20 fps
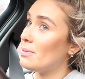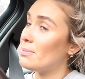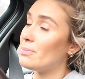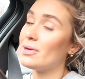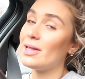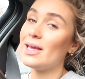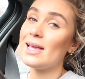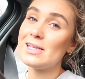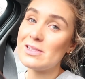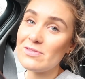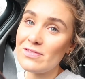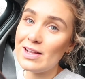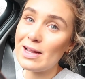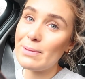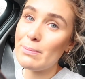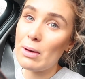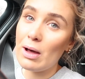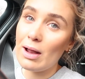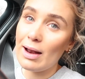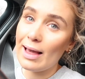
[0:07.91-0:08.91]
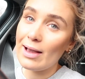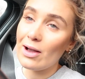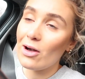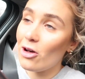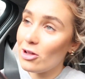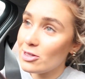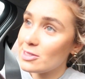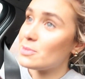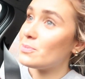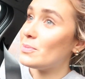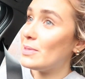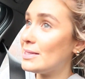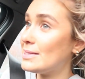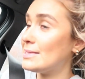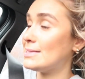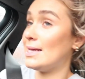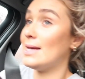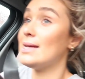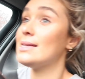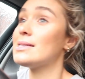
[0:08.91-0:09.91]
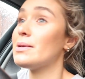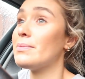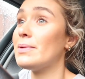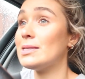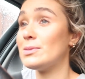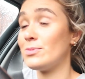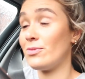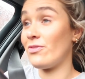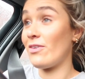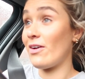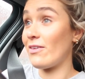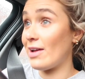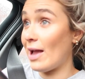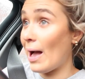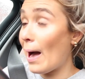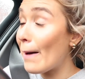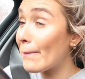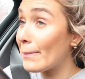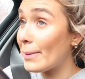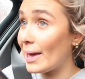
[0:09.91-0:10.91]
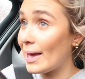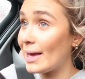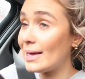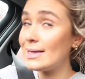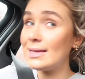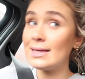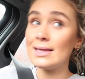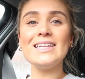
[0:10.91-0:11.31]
But it is feeling more like autumn winter, so that makes me very happy.